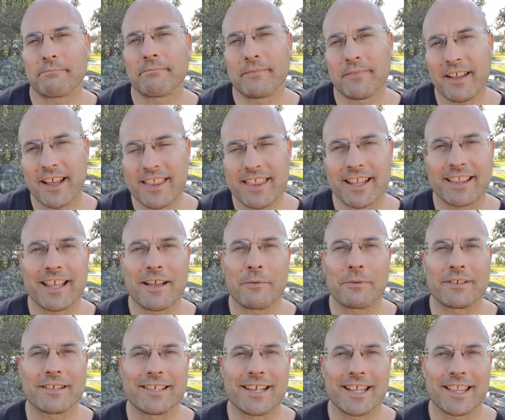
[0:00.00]
I think that
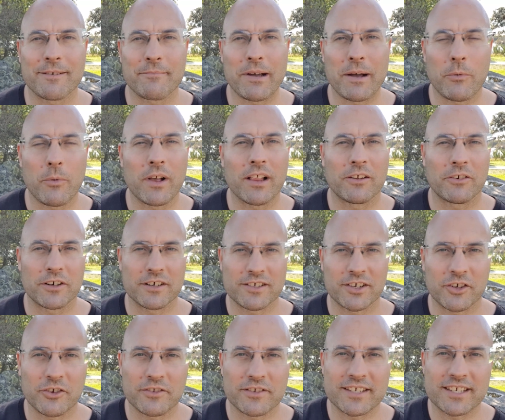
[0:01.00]
will set them up well, or
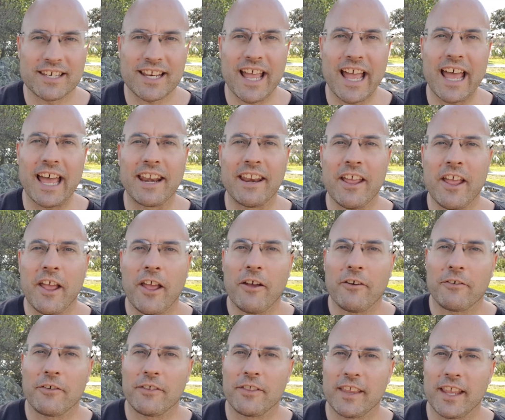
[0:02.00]
it's a good start
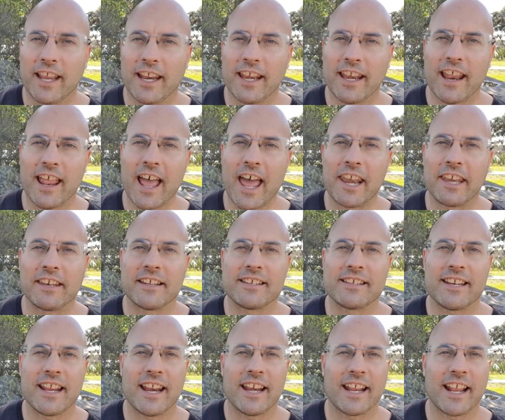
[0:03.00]
for then
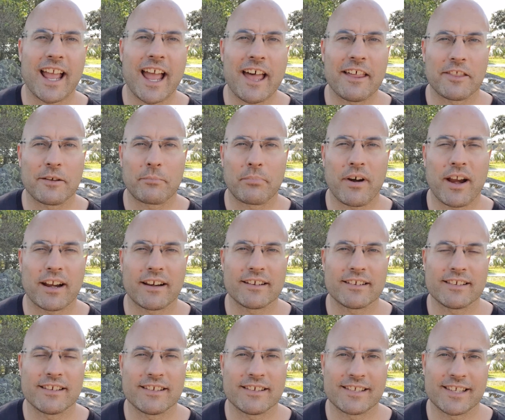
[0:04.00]
understanding other
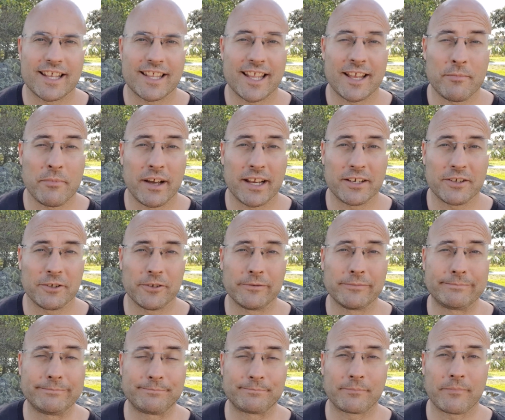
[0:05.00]
practices that they might do.
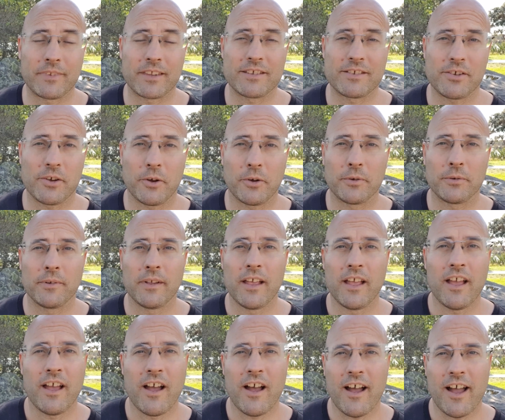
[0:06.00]
So
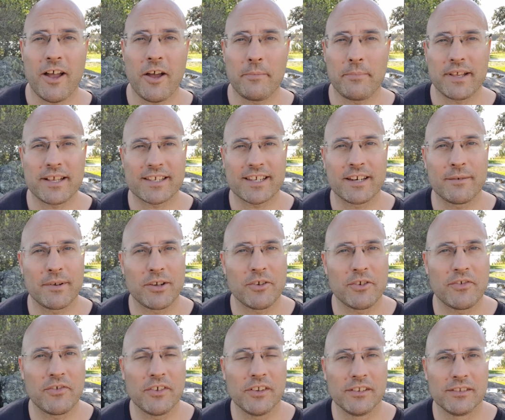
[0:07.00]
I hope that's going to be
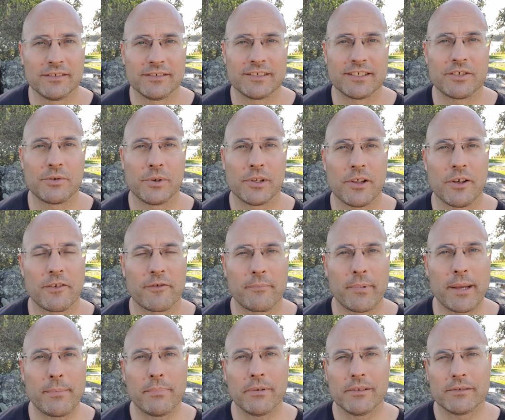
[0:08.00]
useful to a lot of
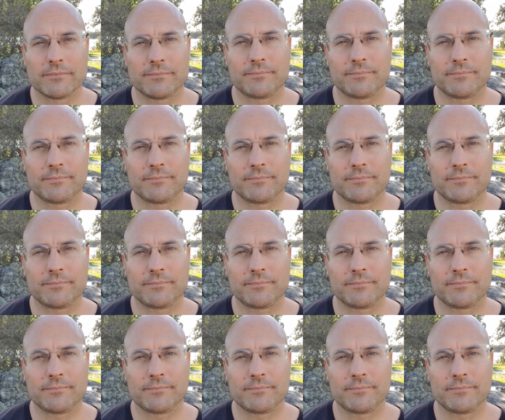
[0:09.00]
people.